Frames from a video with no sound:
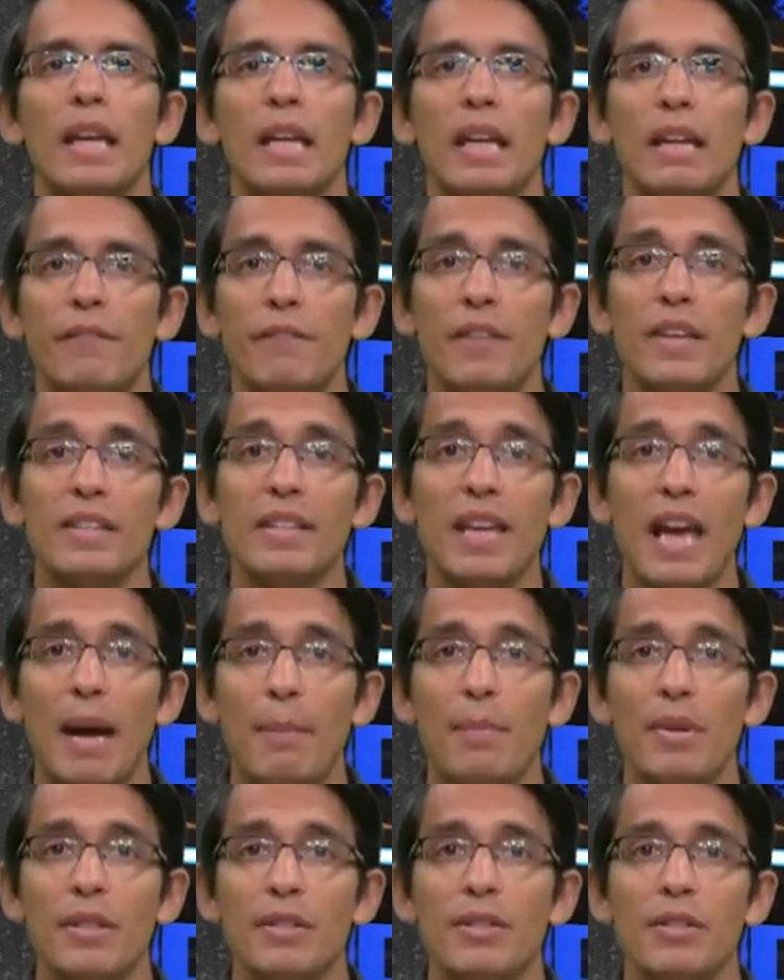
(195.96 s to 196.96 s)
If this
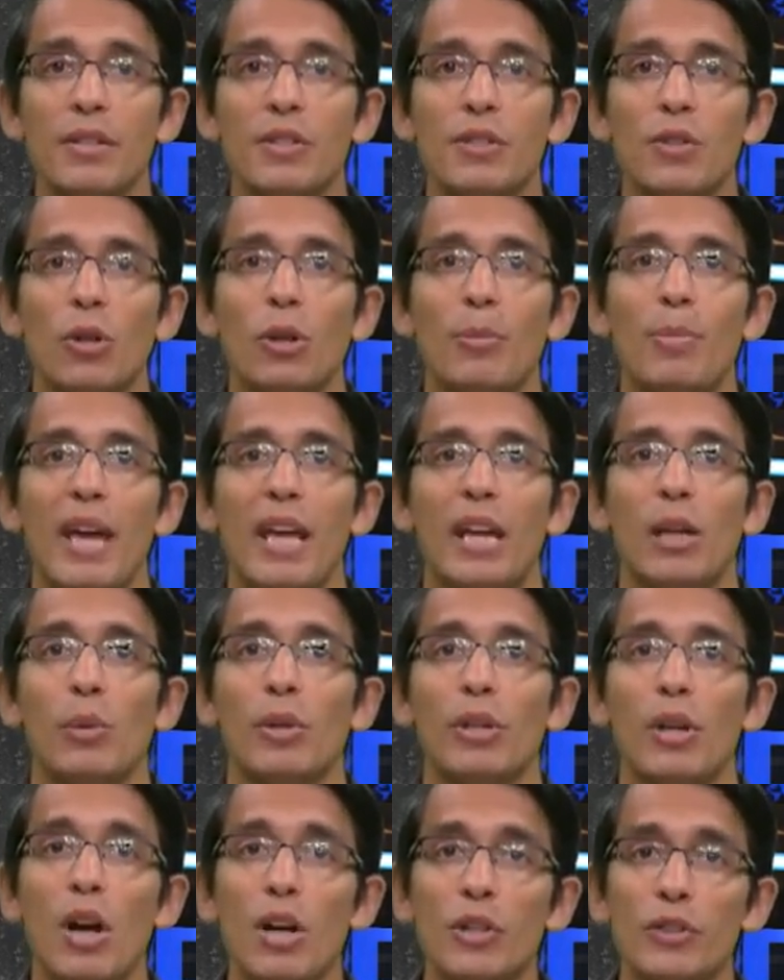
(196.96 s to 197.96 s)
happens, the solar panel
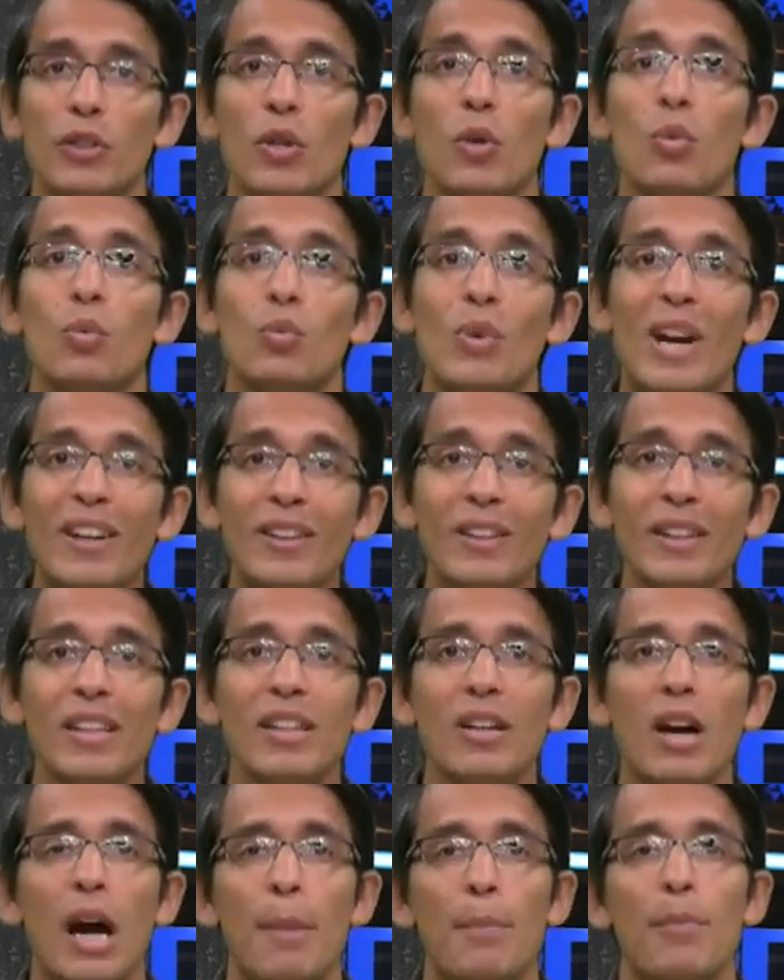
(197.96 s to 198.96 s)
would also
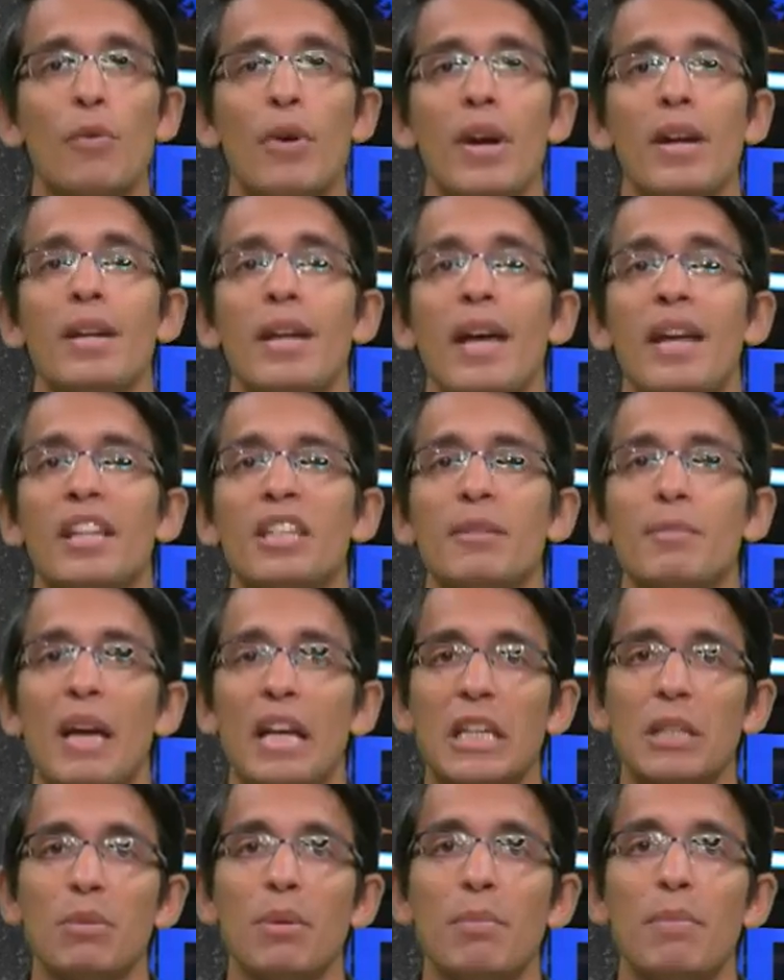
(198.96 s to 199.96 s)
rarely operate at its
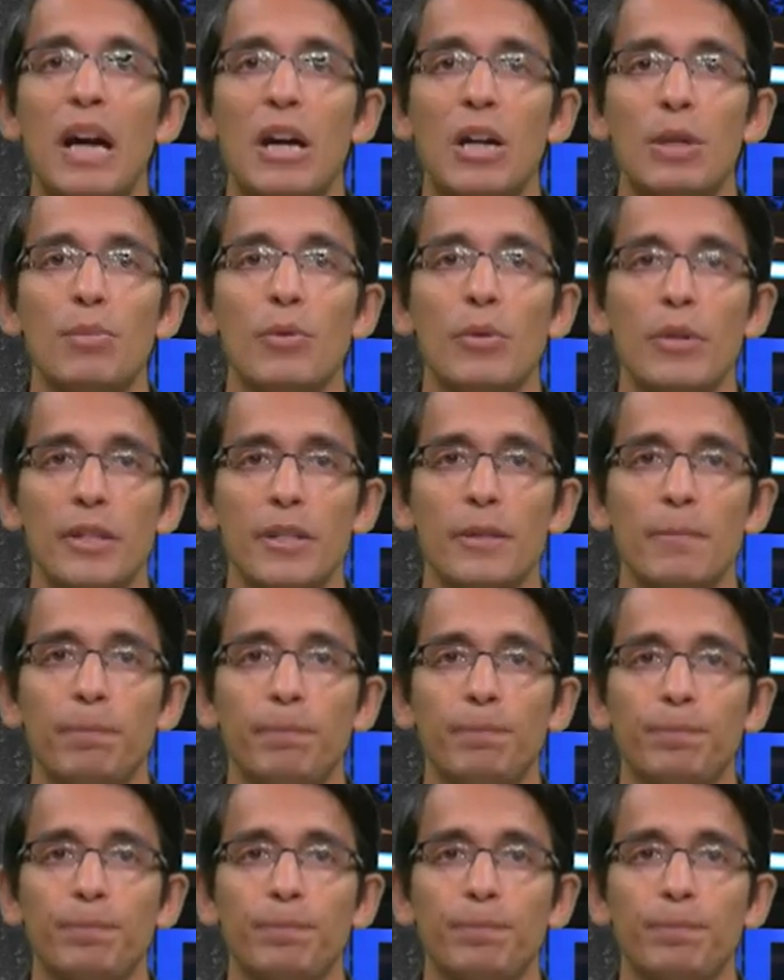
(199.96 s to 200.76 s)
maximum power point.